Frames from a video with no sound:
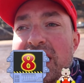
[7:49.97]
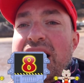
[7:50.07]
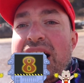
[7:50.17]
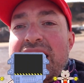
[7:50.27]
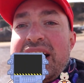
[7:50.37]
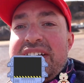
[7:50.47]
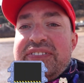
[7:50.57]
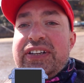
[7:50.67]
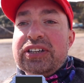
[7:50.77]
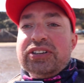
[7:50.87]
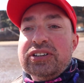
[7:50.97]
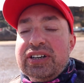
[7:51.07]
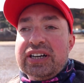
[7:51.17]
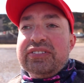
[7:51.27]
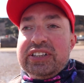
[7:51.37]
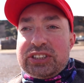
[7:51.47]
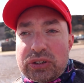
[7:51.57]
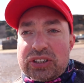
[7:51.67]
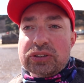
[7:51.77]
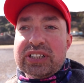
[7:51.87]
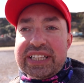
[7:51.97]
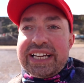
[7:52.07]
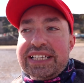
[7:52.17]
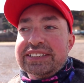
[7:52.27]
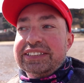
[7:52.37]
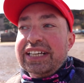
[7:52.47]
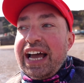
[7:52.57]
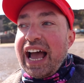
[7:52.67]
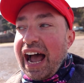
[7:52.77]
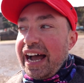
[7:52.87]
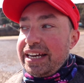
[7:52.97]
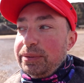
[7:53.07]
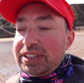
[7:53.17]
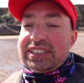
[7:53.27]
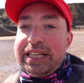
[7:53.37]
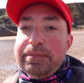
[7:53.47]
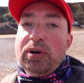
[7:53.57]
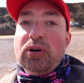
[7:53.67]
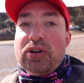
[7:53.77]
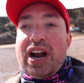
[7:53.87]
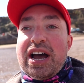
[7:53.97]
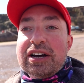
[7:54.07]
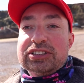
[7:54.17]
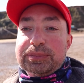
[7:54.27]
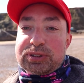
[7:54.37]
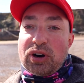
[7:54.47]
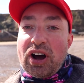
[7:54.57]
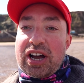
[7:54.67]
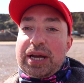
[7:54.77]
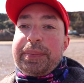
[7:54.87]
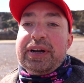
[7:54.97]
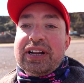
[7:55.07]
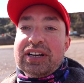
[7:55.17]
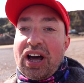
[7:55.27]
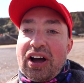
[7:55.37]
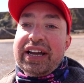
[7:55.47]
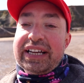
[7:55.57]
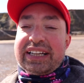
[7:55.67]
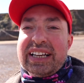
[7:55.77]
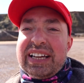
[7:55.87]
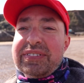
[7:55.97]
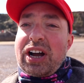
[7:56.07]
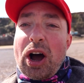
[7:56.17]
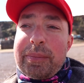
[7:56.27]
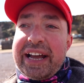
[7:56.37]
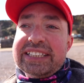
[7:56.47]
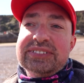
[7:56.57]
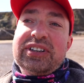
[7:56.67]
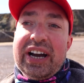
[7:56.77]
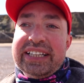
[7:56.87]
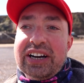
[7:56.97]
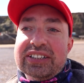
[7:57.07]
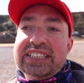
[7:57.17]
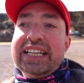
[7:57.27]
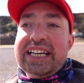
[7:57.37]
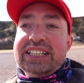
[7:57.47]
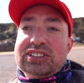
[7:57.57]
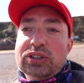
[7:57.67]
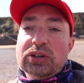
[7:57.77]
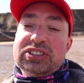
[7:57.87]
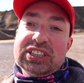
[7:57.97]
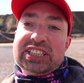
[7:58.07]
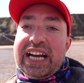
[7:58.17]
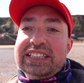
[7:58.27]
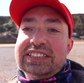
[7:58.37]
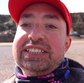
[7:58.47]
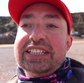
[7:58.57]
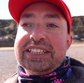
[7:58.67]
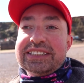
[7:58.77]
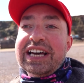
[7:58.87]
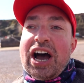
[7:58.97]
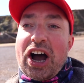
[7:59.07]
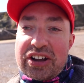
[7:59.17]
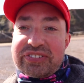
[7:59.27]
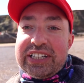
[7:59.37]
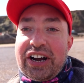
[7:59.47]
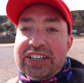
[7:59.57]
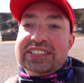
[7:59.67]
If you have enjoyed all of this and you want to see more, subscribe, like, leave a comment if you've got any ideas, thoughts, suggestions, hopefully nice